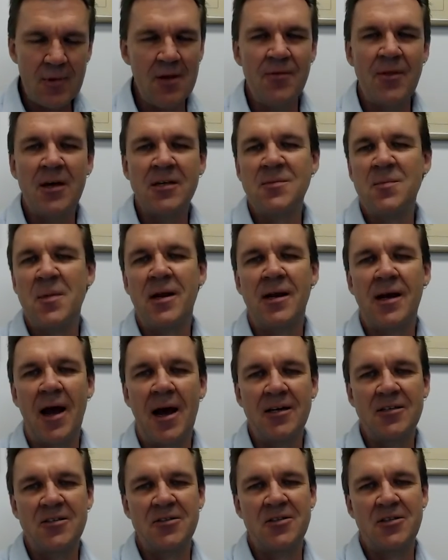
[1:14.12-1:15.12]
those
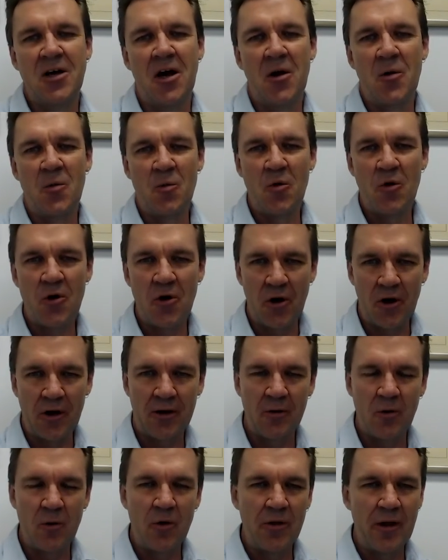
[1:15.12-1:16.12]
medications don't work
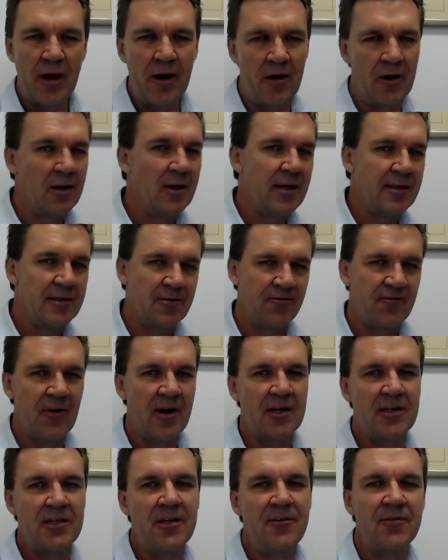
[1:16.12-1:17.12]
or they're less
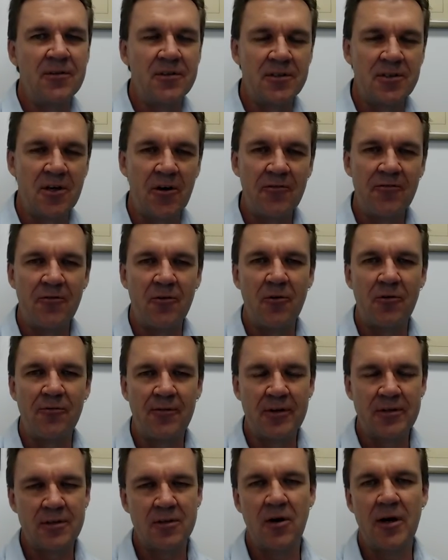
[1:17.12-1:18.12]
effective and so forth.
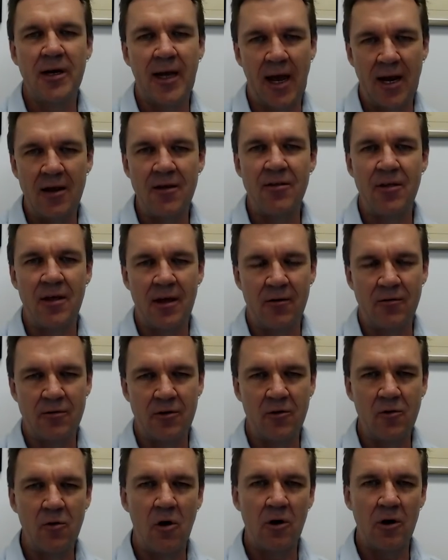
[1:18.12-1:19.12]
It's like anything. The
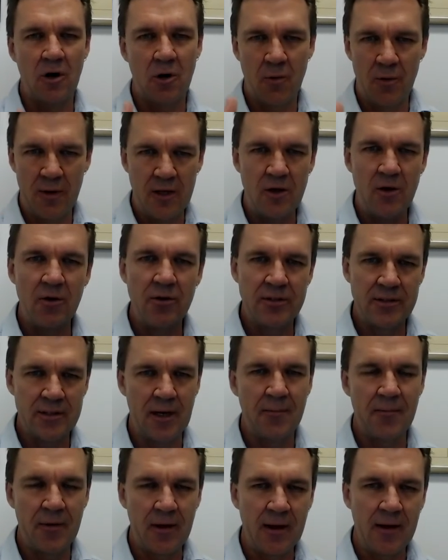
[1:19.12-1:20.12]
longer we use
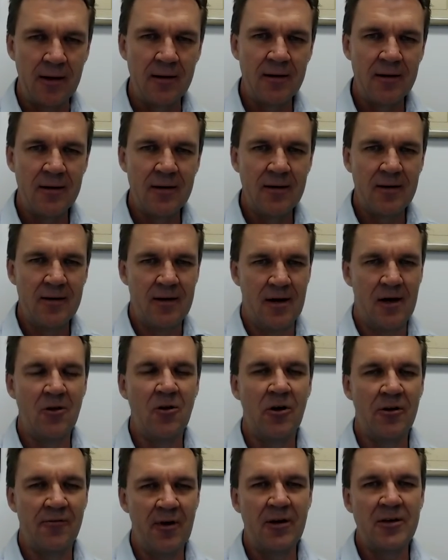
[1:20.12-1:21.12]
something, a
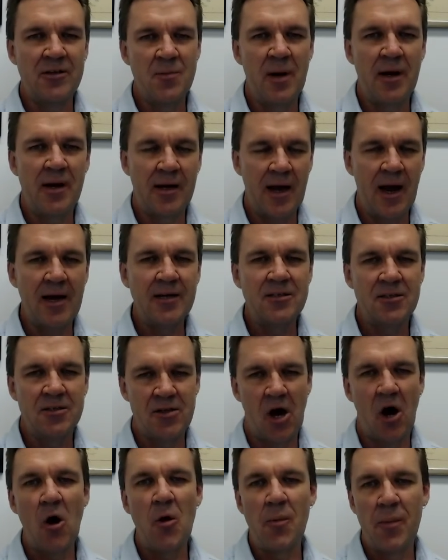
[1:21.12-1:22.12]
lot of those medications,
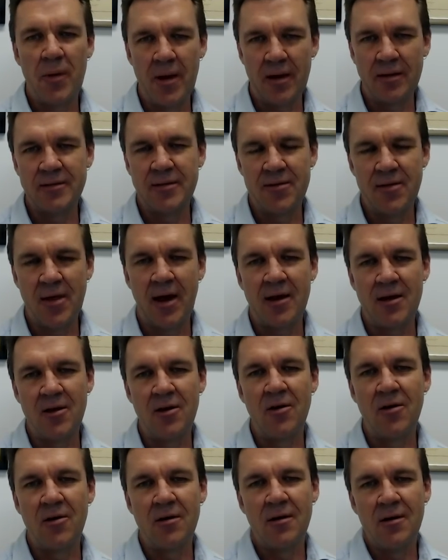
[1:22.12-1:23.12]
the opiates and that,
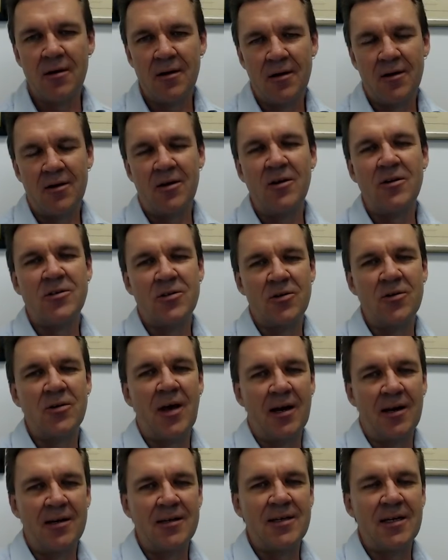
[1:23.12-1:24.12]
you do
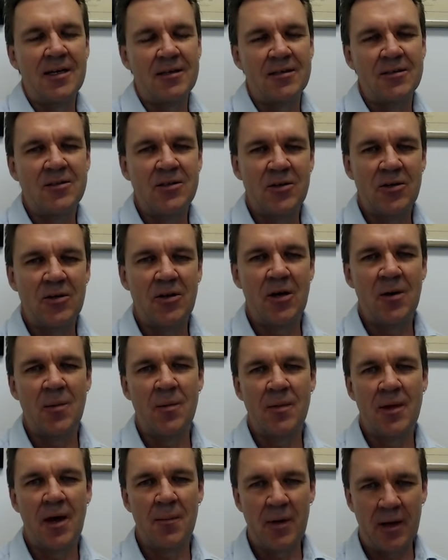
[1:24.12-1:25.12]
get addicted to
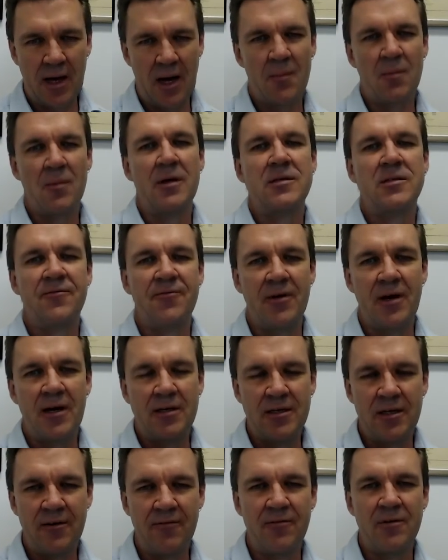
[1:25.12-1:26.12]
them, they become less
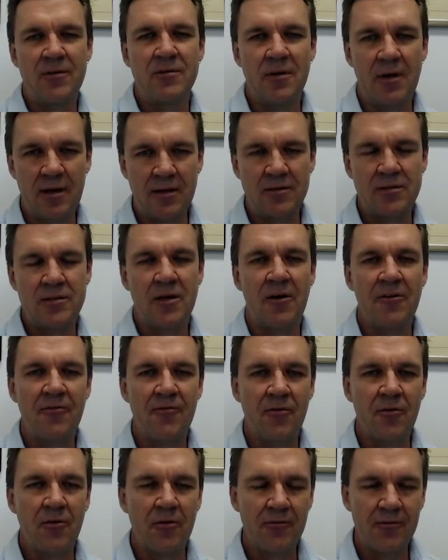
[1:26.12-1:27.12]
effective and so
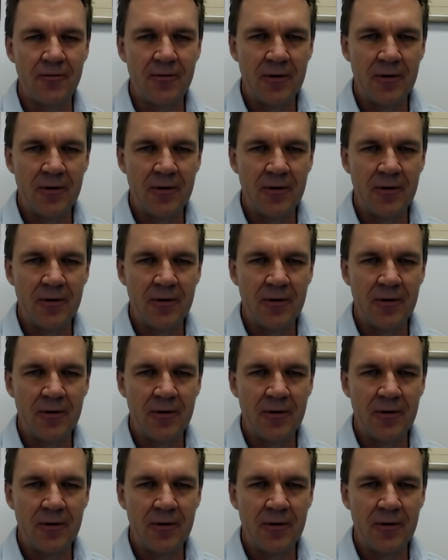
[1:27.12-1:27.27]
forth.